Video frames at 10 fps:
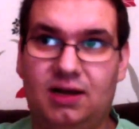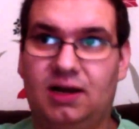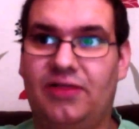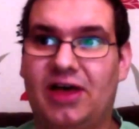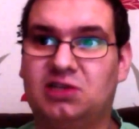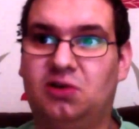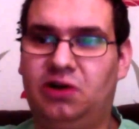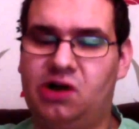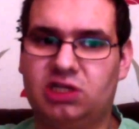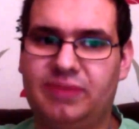and that's got to
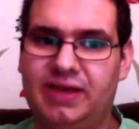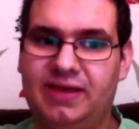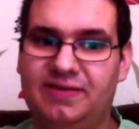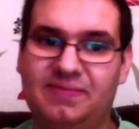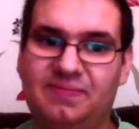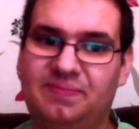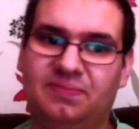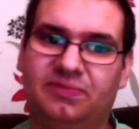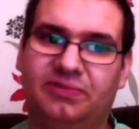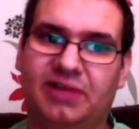last me
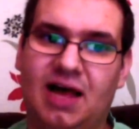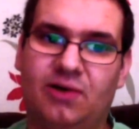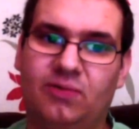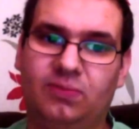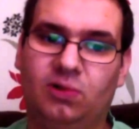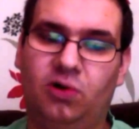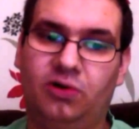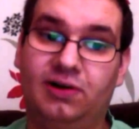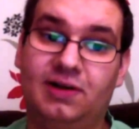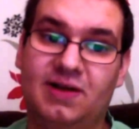for that how
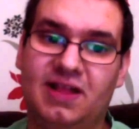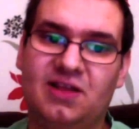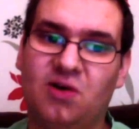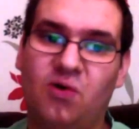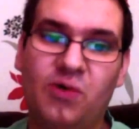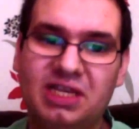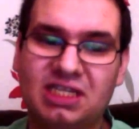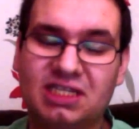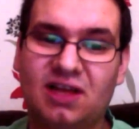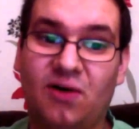long. And I
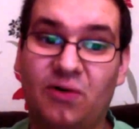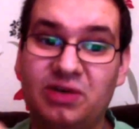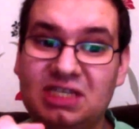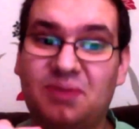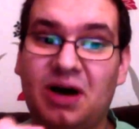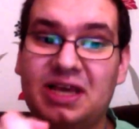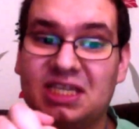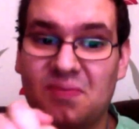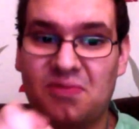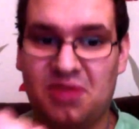always need to buy
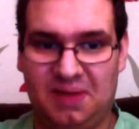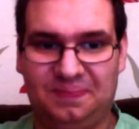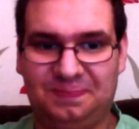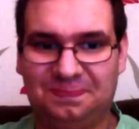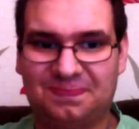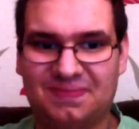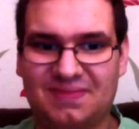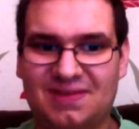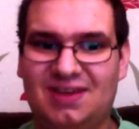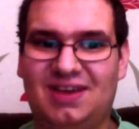something,
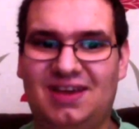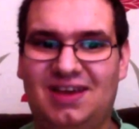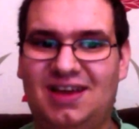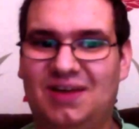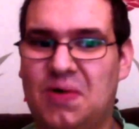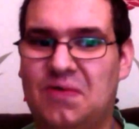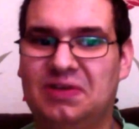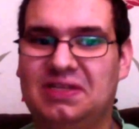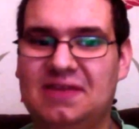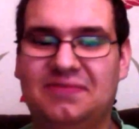whether
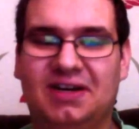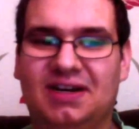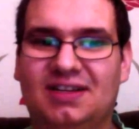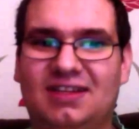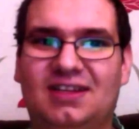it's either